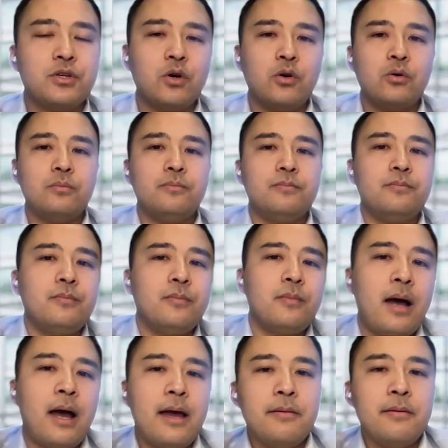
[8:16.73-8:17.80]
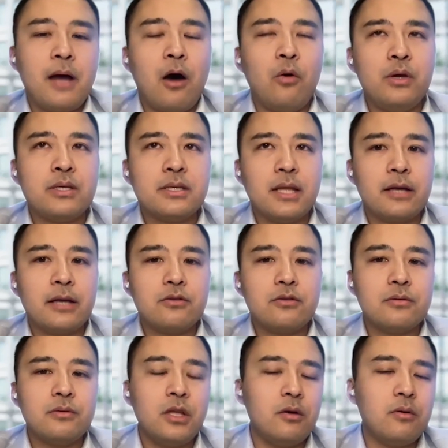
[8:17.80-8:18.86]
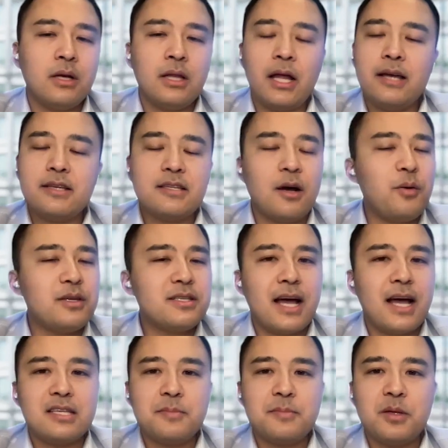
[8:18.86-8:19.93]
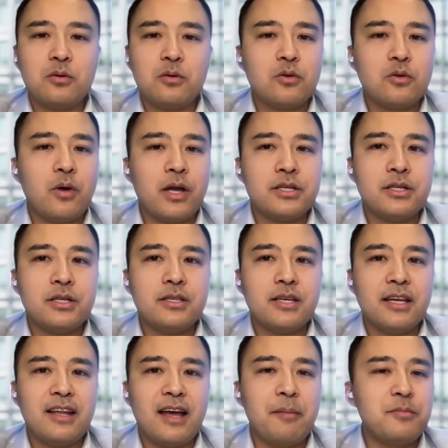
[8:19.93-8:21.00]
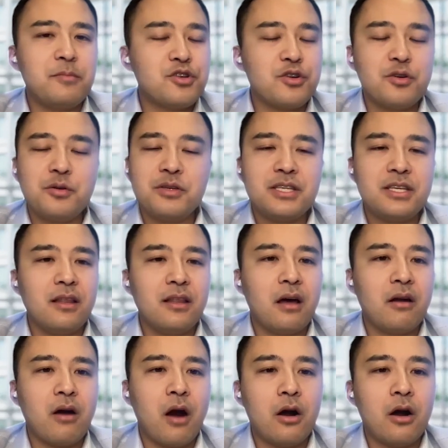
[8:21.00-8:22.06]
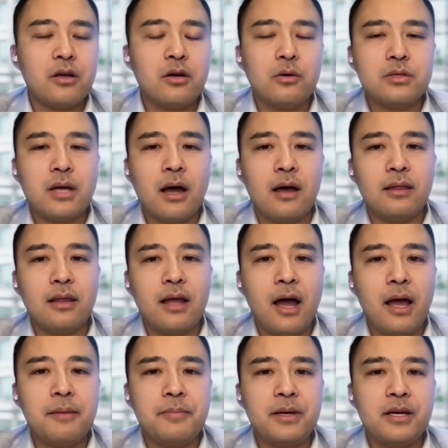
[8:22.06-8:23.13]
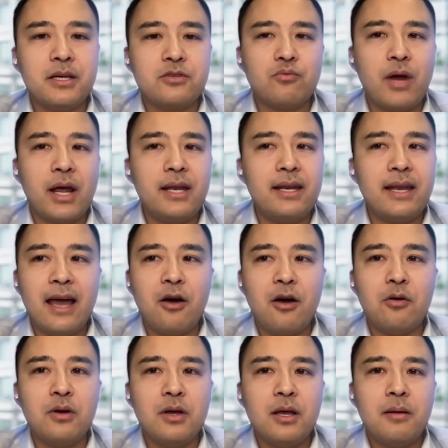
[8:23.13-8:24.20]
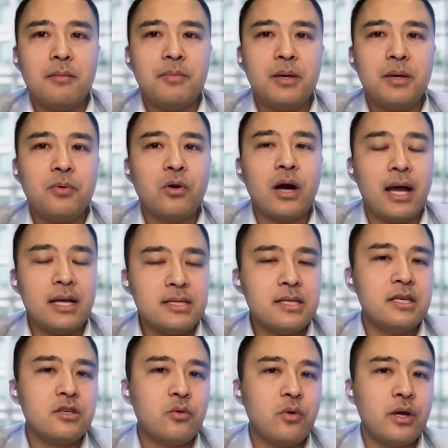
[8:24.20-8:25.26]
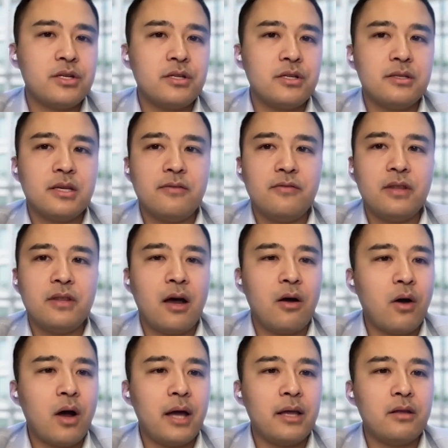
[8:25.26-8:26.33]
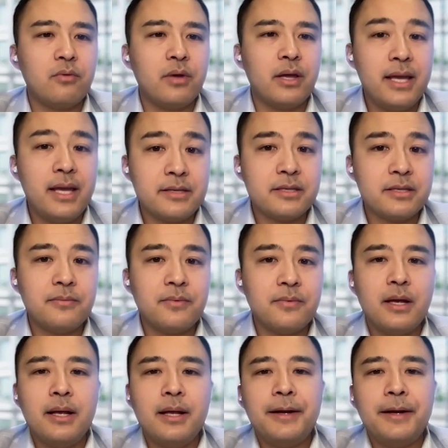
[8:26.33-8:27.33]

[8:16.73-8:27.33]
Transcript: So I always like to, clients always ask me those questions, and I'm sure you see a lot of articles online because right now people are asking these questions given how high the rate is.